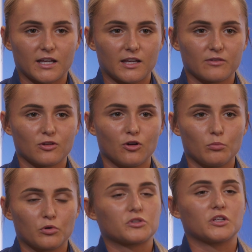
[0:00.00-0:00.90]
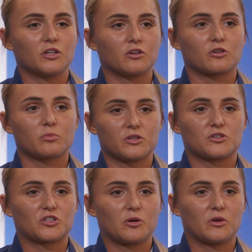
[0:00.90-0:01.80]
can give a lot more to the younger
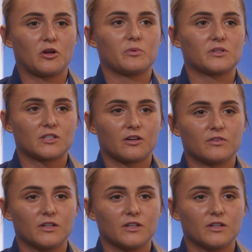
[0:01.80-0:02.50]
players coming up and stuff.